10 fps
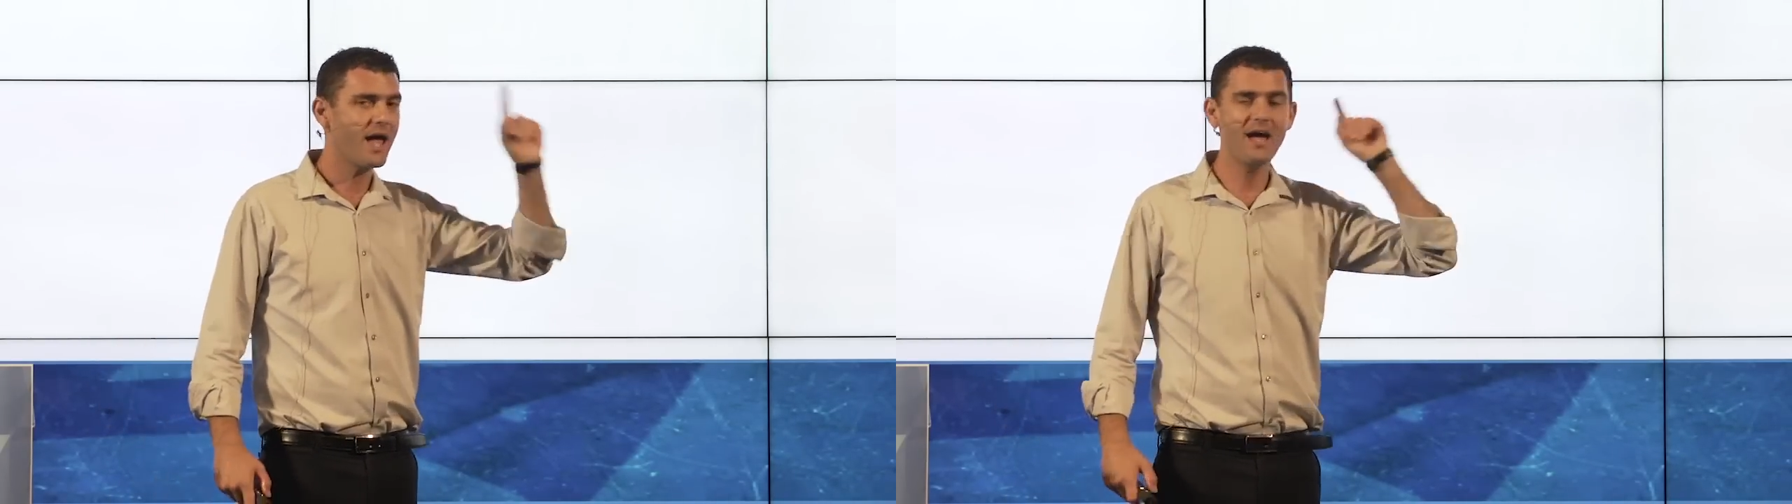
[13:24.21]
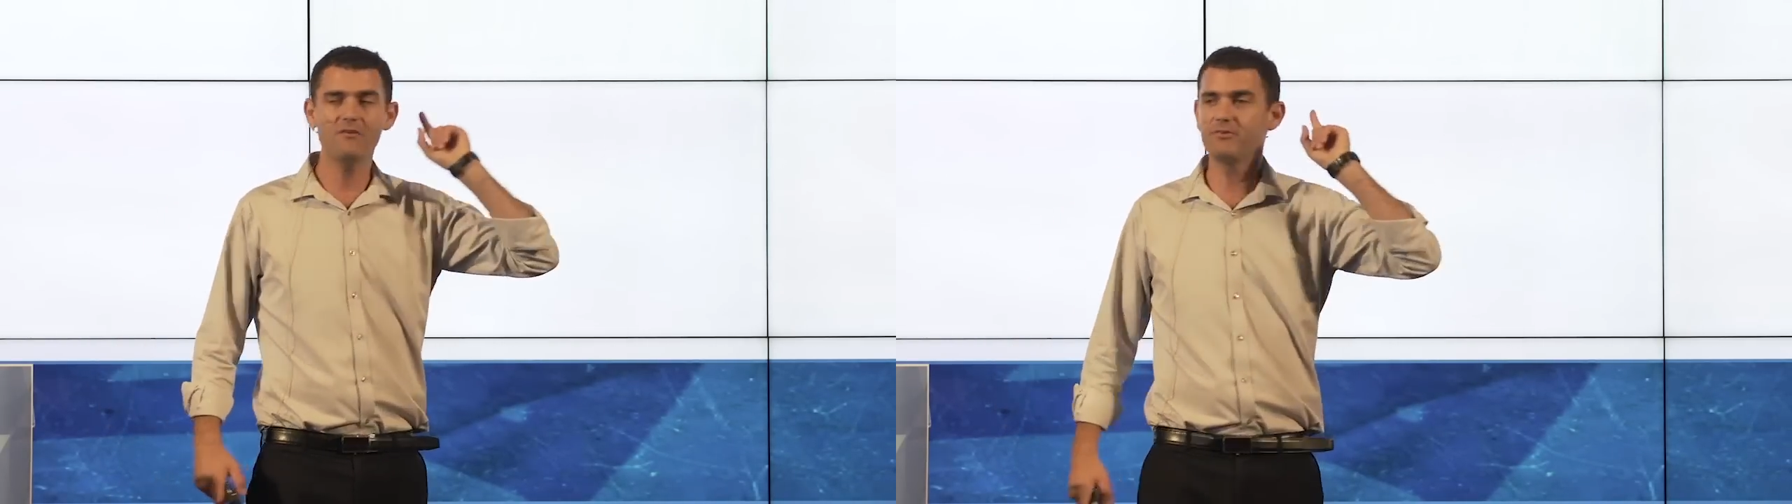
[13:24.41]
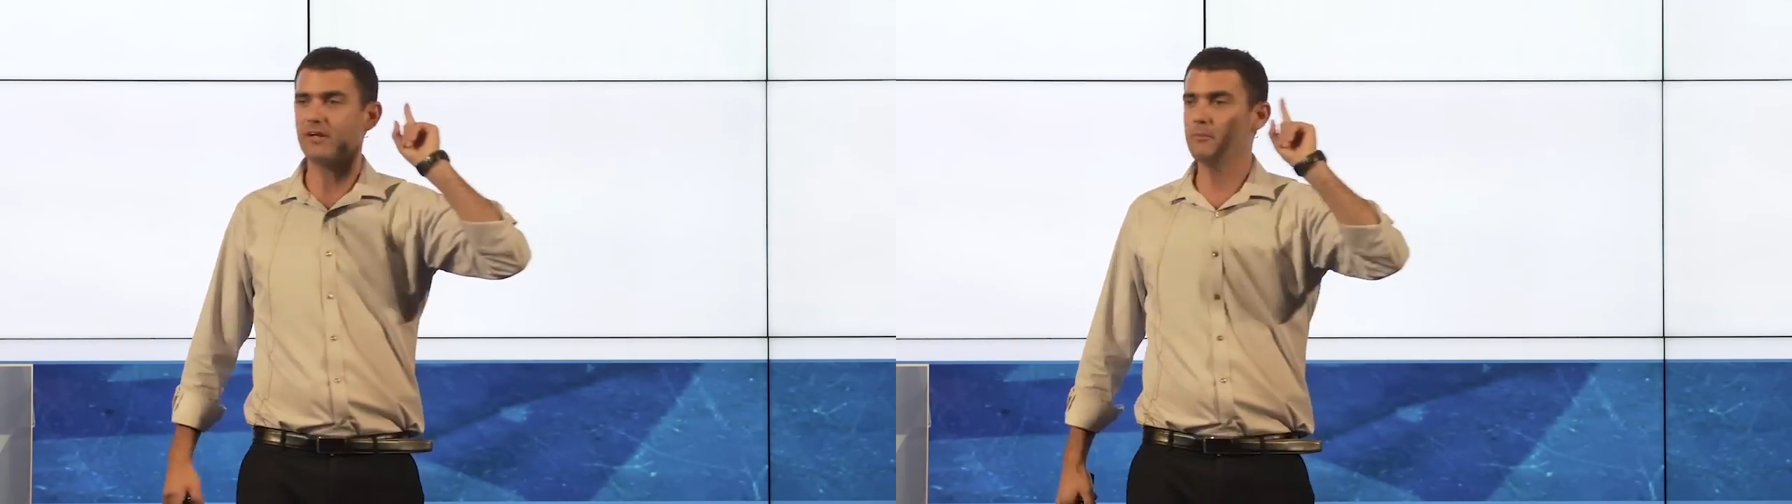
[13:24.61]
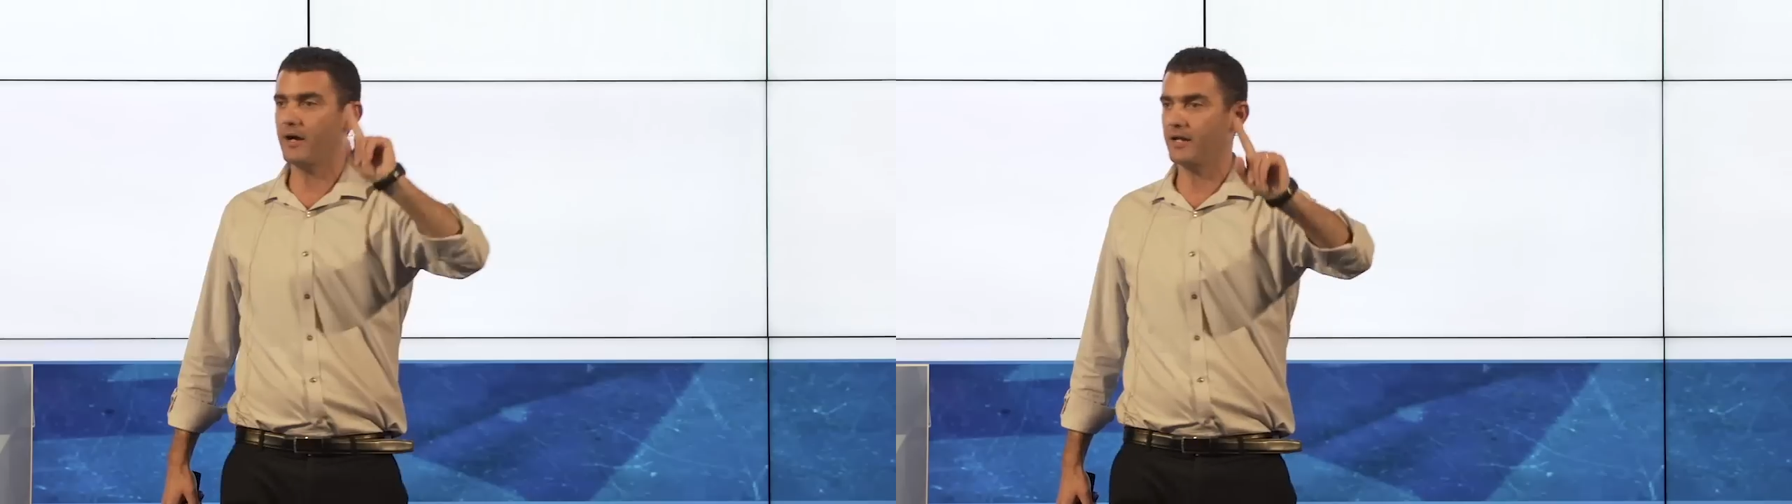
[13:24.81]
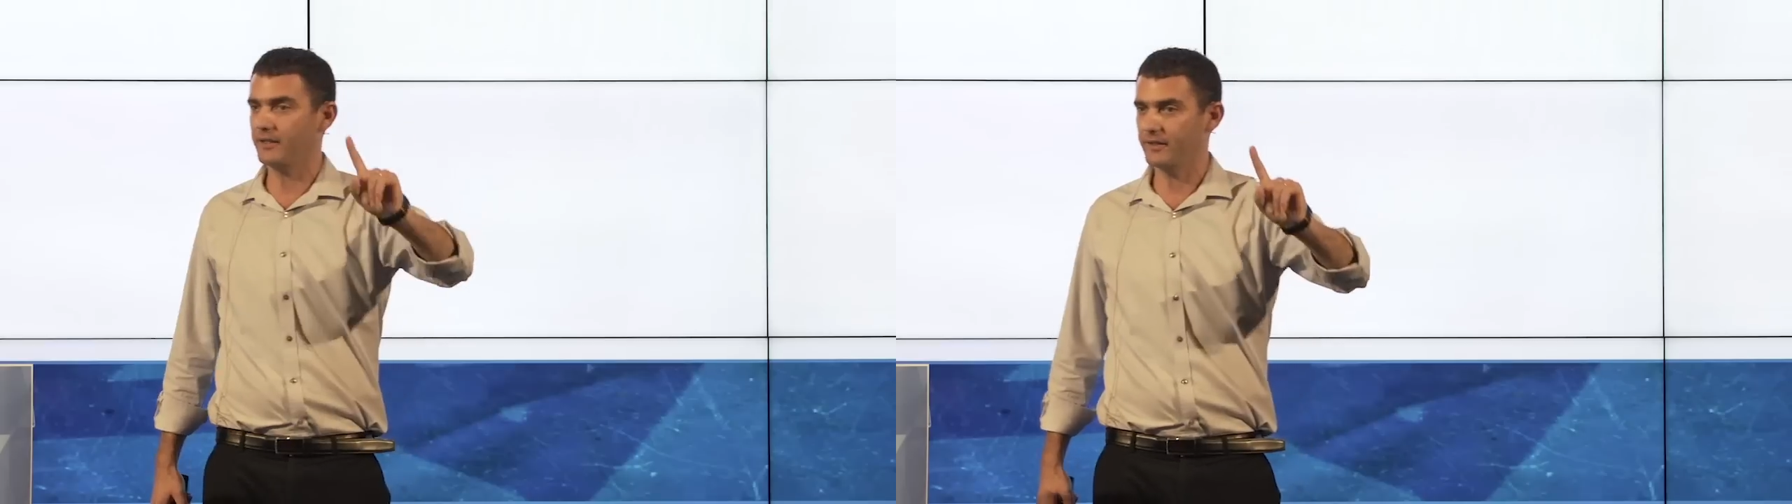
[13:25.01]
every
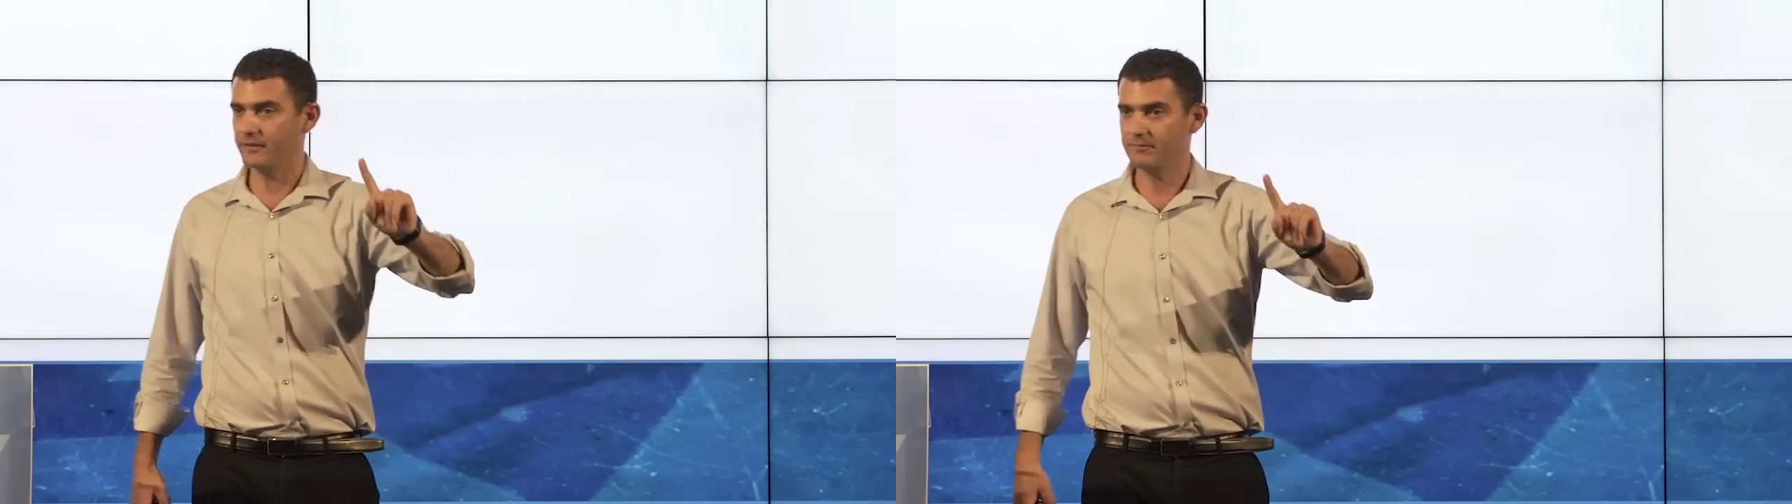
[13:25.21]
brother.